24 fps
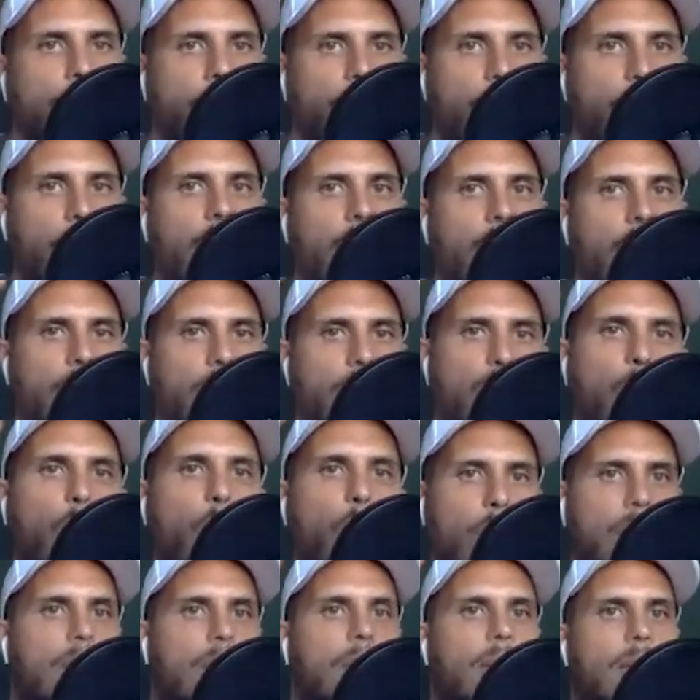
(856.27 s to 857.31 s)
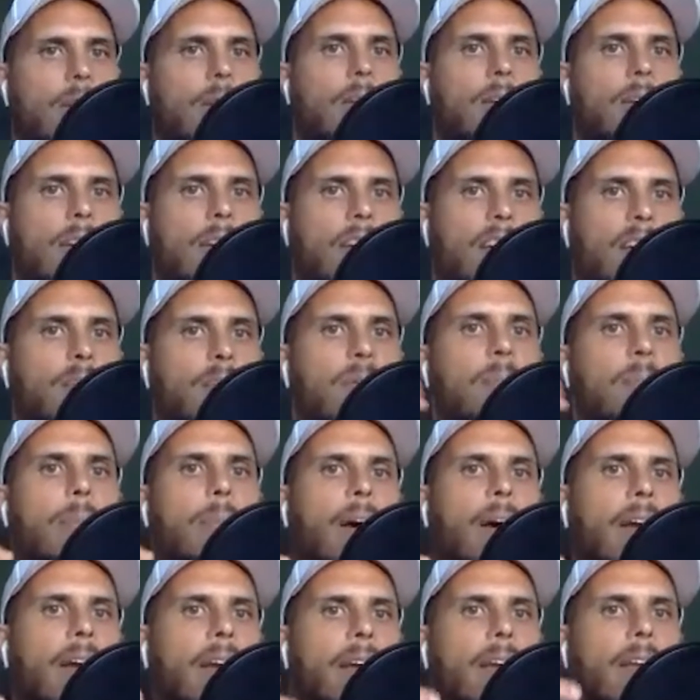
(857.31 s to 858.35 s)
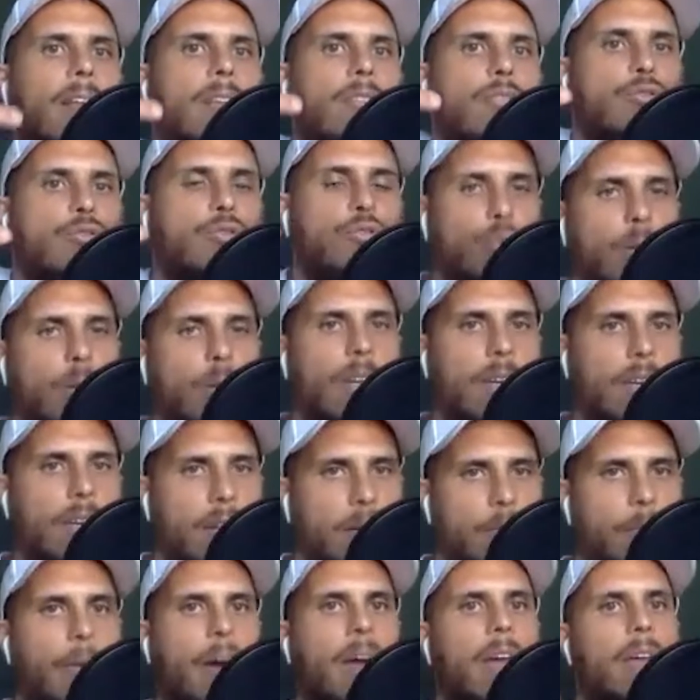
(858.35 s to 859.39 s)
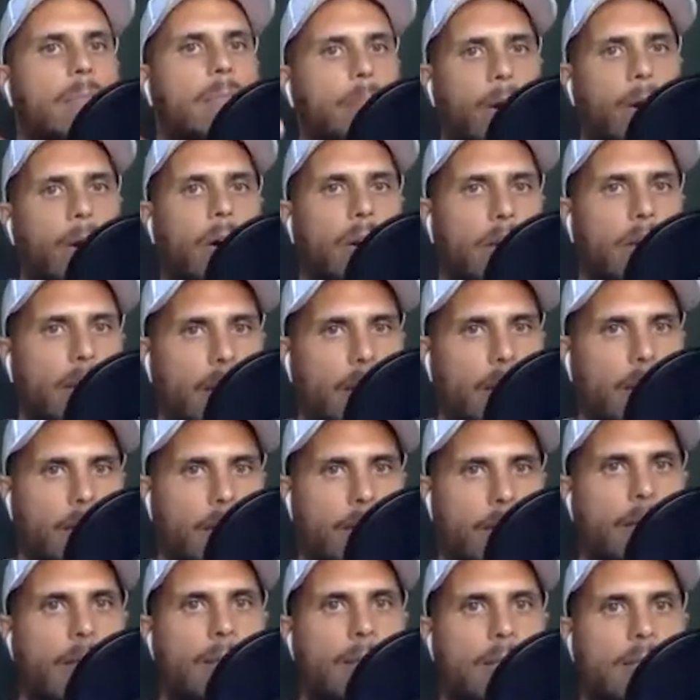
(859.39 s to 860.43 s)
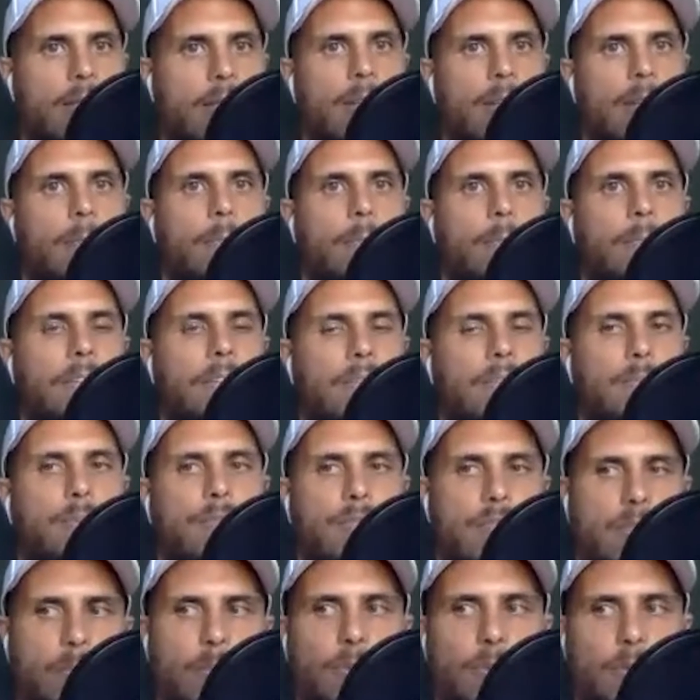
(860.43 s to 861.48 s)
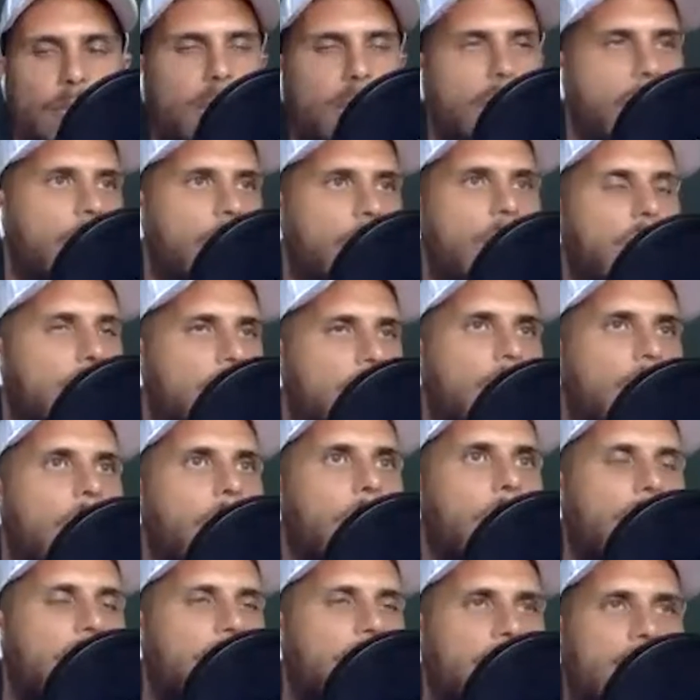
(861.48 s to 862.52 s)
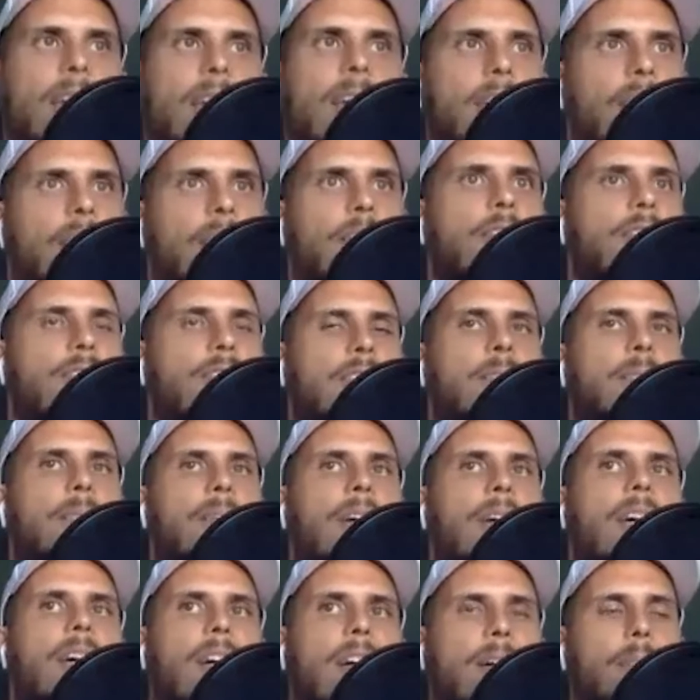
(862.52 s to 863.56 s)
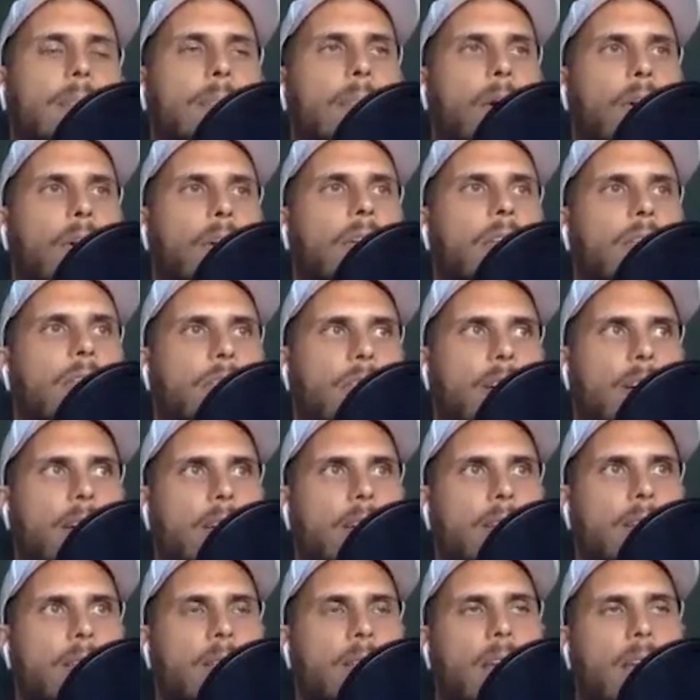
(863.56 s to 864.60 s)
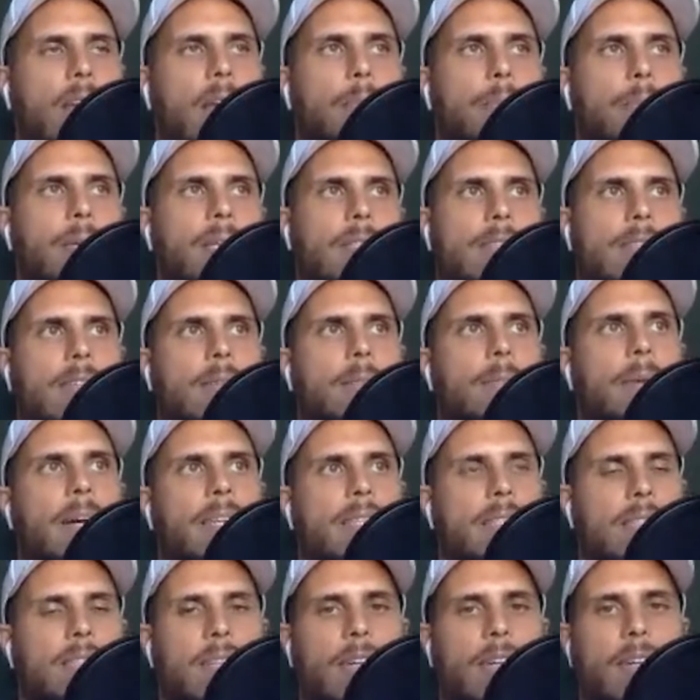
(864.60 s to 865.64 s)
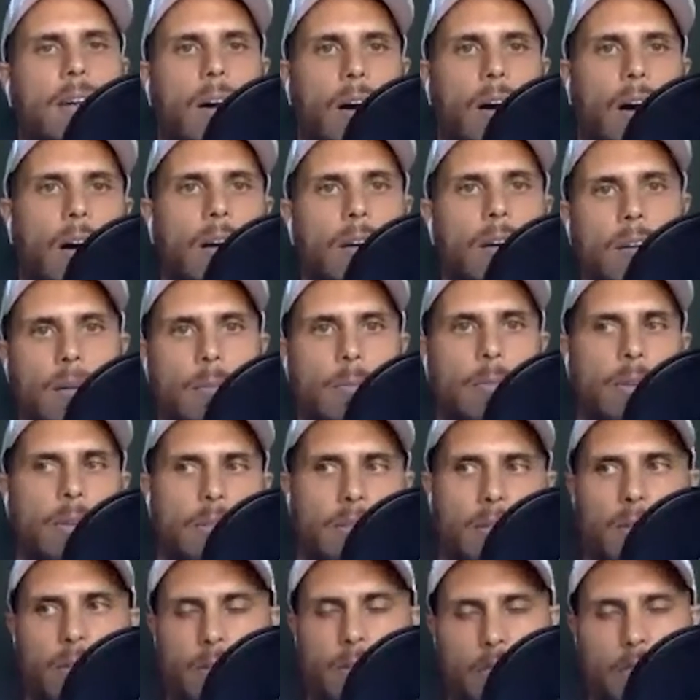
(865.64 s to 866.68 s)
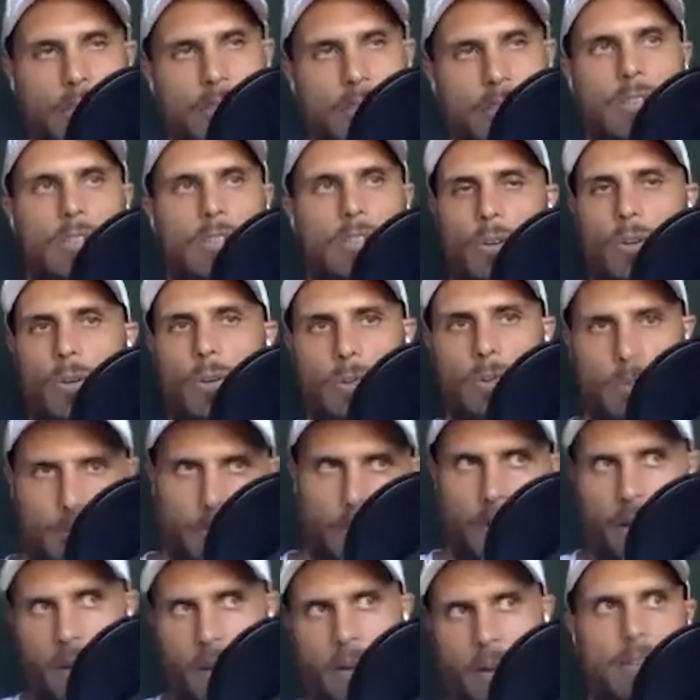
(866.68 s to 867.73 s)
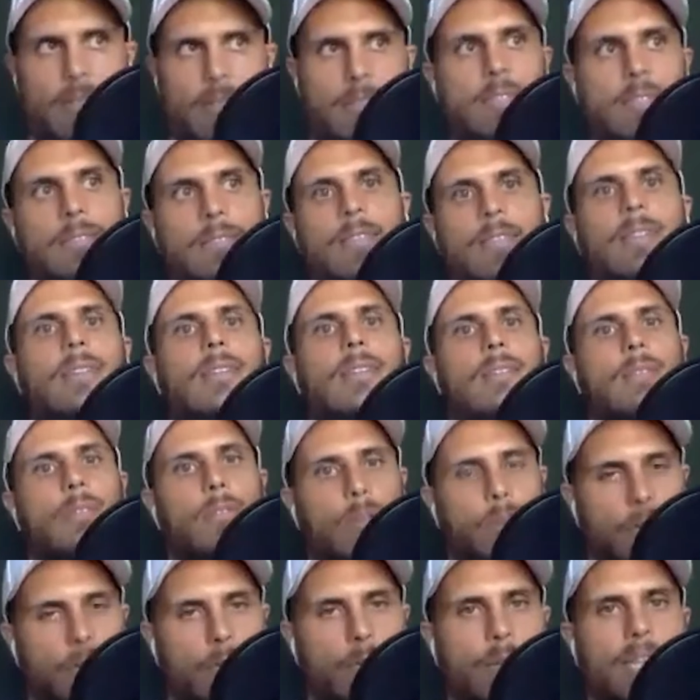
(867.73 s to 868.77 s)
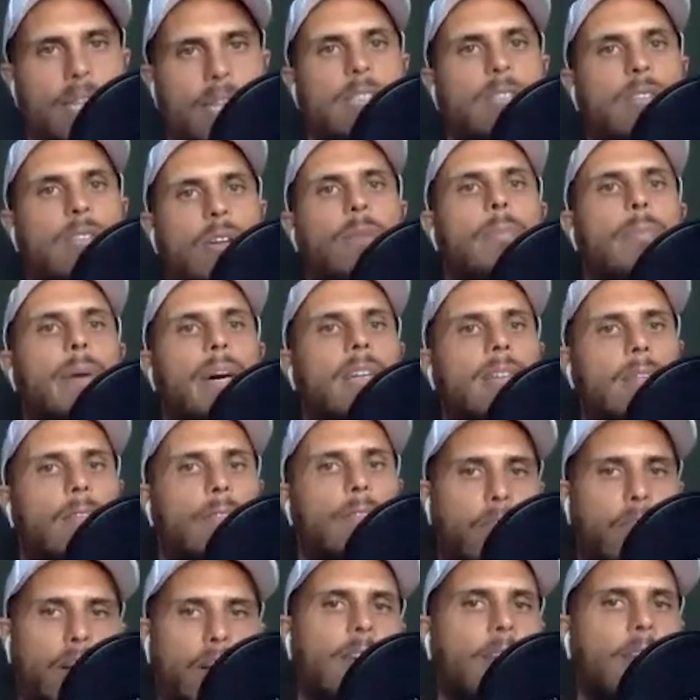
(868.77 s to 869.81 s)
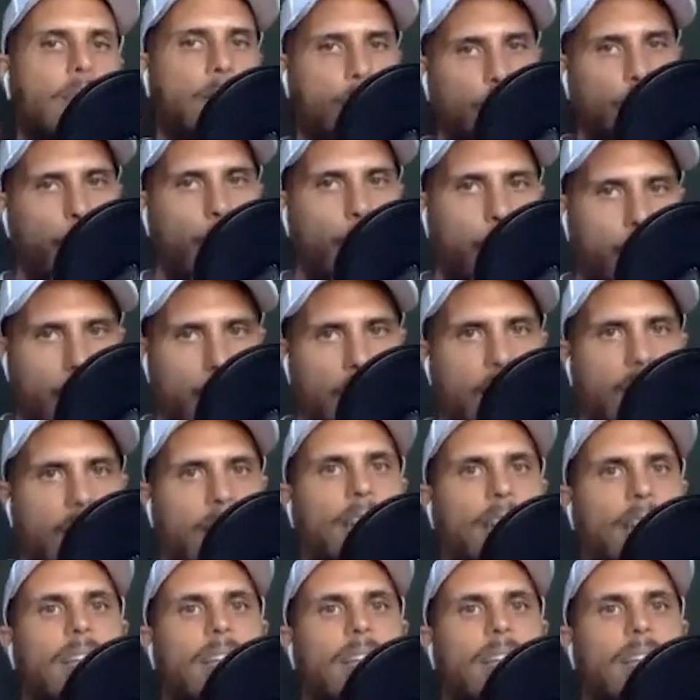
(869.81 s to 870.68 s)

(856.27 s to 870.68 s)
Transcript: fucking talking, but by doing it and by embodying these principles. And, you know, someone might say, you know, some modern fucking NPC might say, oh yeah, but you know, it's just the yawn. Who cares? It's like, no, it's not about the fucking yawn.